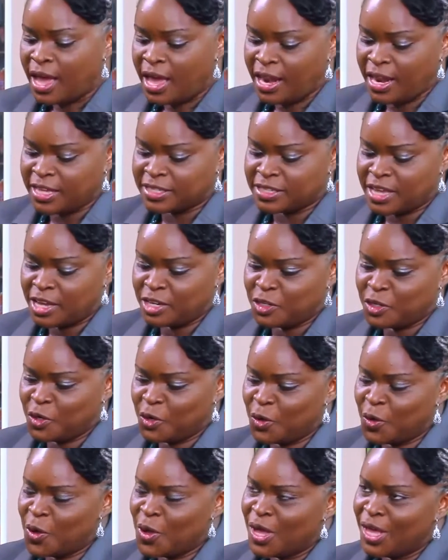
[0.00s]
Alex, I
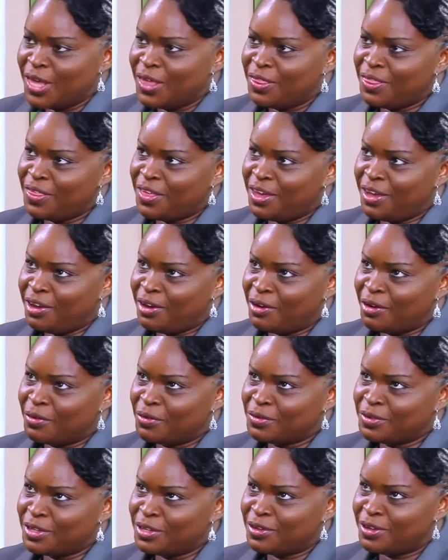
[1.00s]
know
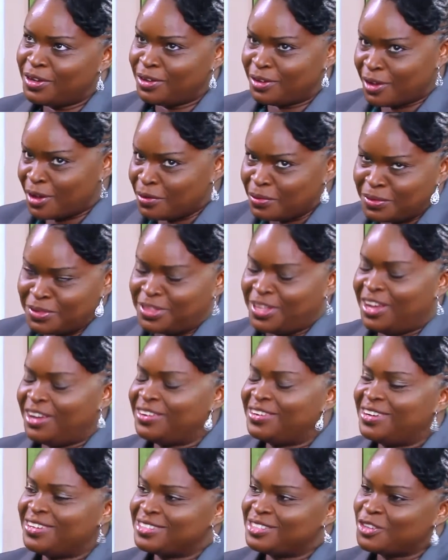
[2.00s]
out
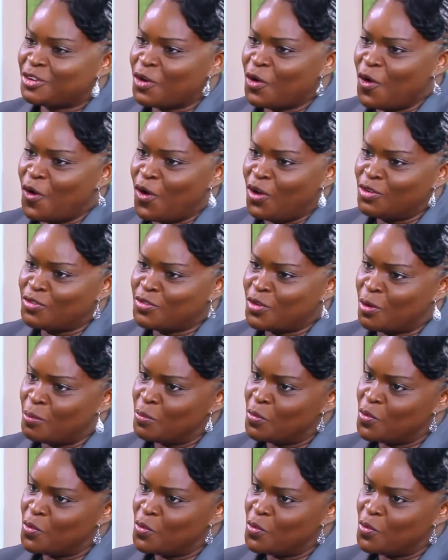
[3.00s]
there there's the call for